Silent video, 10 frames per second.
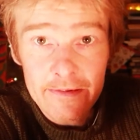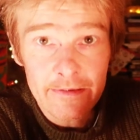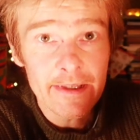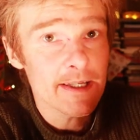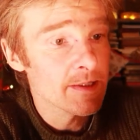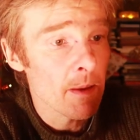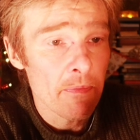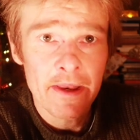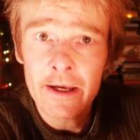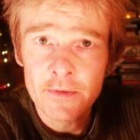This is
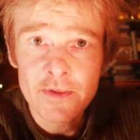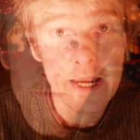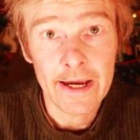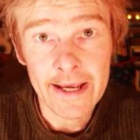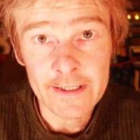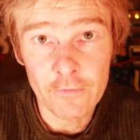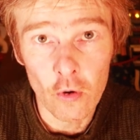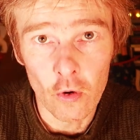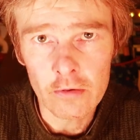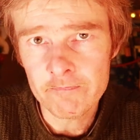something else. And as
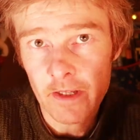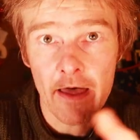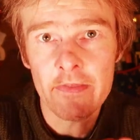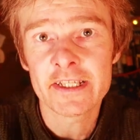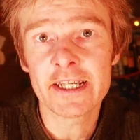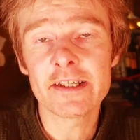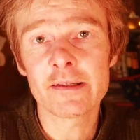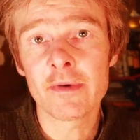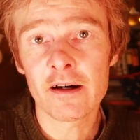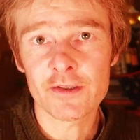for the tin
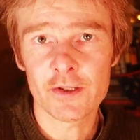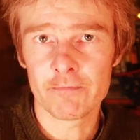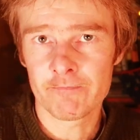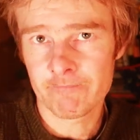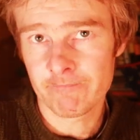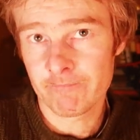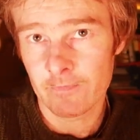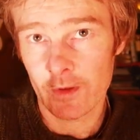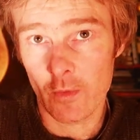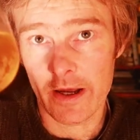tomato,
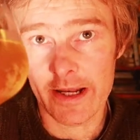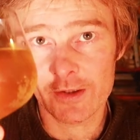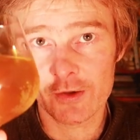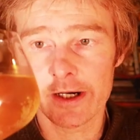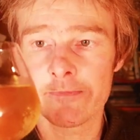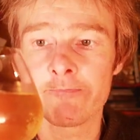well, let's try.